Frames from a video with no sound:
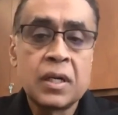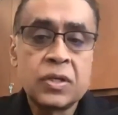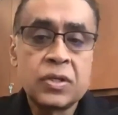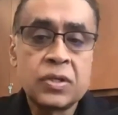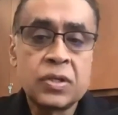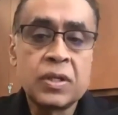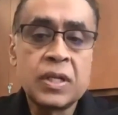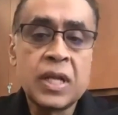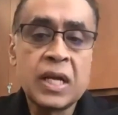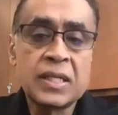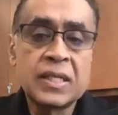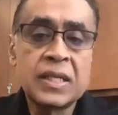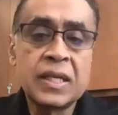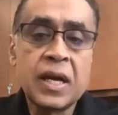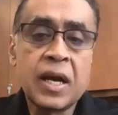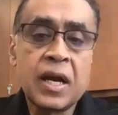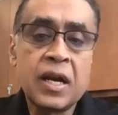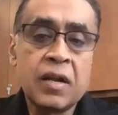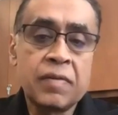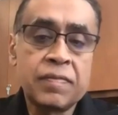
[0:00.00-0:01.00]
So that's the
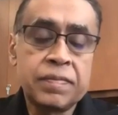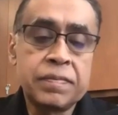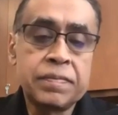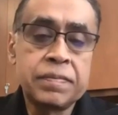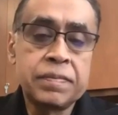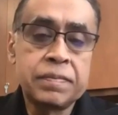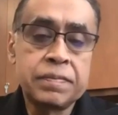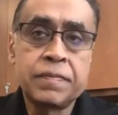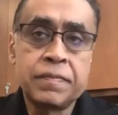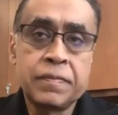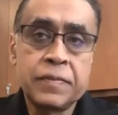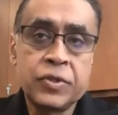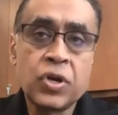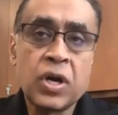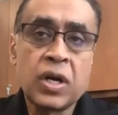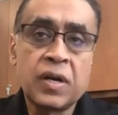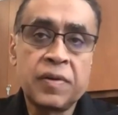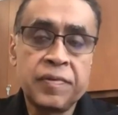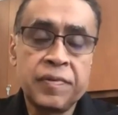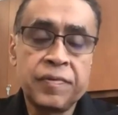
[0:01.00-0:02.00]
kind of
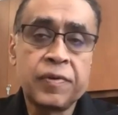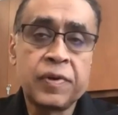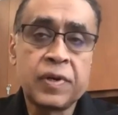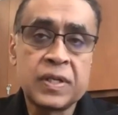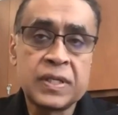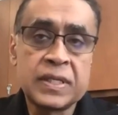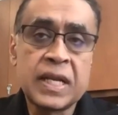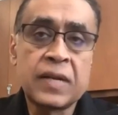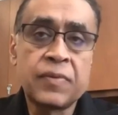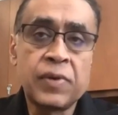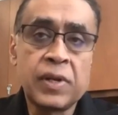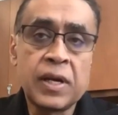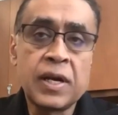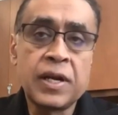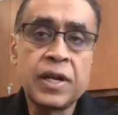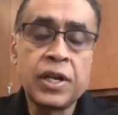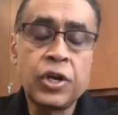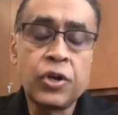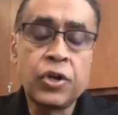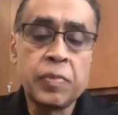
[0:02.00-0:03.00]
geography focus that we'll
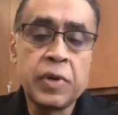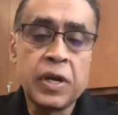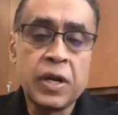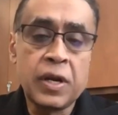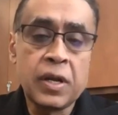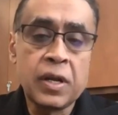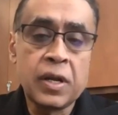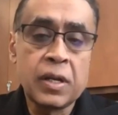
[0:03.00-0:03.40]
continue to maintain.